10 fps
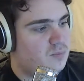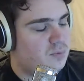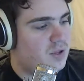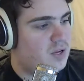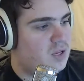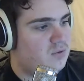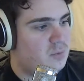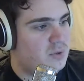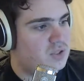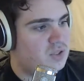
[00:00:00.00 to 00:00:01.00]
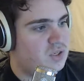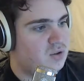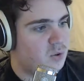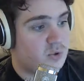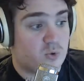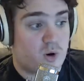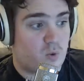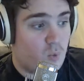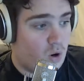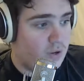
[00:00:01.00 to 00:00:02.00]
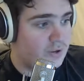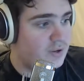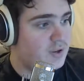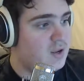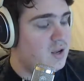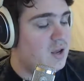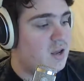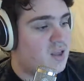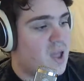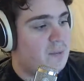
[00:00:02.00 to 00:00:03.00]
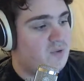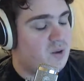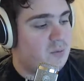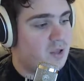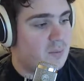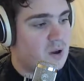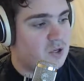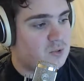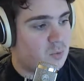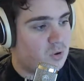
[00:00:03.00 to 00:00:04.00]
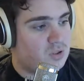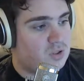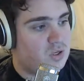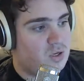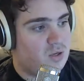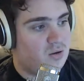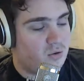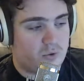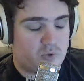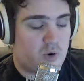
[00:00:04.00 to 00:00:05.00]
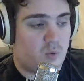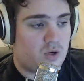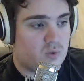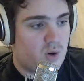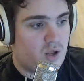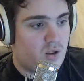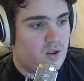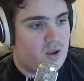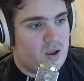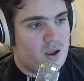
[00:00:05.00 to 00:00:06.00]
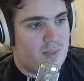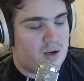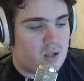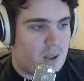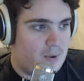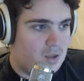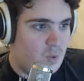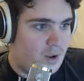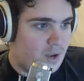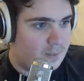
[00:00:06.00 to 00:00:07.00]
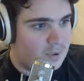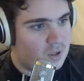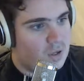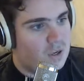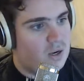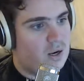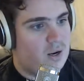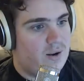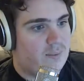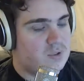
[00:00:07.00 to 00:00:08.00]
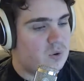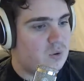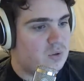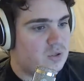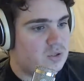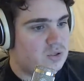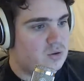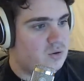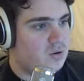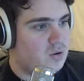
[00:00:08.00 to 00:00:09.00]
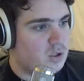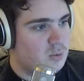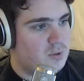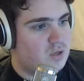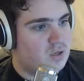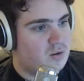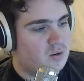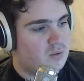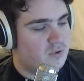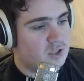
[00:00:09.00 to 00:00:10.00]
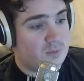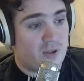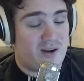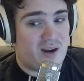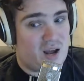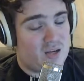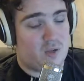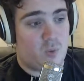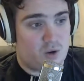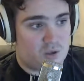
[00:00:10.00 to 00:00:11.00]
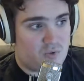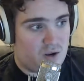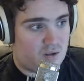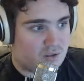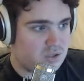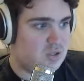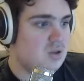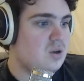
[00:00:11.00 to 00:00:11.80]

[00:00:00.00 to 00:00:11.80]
playing Infamous in Losers Round 1, and Happy Feet playing Mouse Sports in Losers Round 1 as well, and then climbing the way up. So it was Newbie versus Planet Odd in the winners finals,